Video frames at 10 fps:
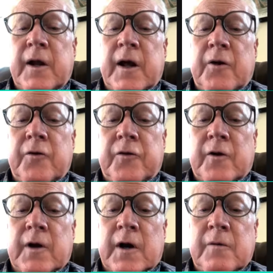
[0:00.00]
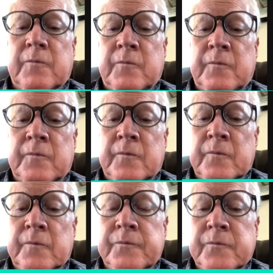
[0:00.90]
enters the lung,
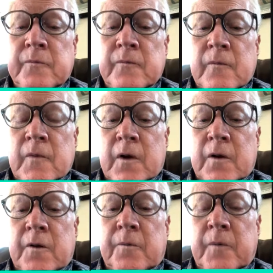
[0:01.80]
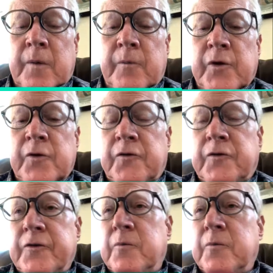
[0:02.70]
the immune
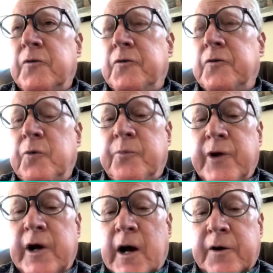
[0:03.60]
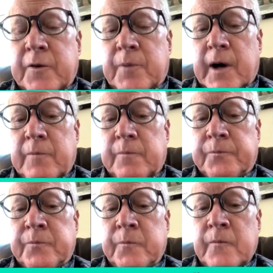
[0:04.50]
system is too preoccupied.
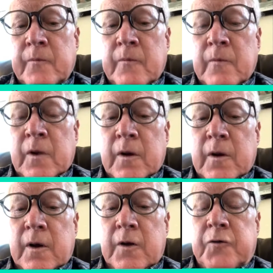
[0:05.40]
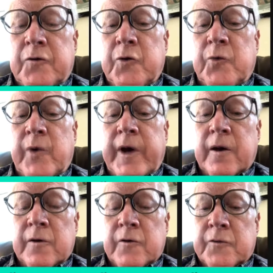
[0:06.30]
It's too
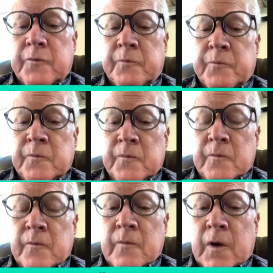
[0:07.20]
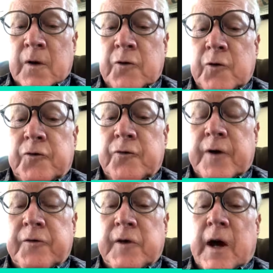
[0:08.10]
weakened, too
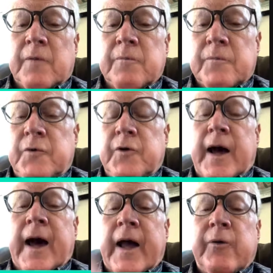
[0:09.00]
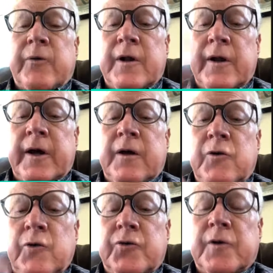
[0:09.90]
stressed out to adequately
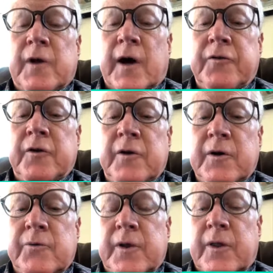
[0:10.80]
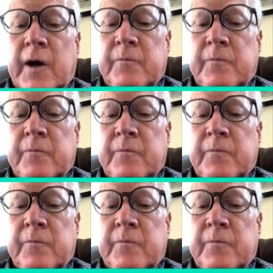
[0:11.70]
neutralize and deal with that.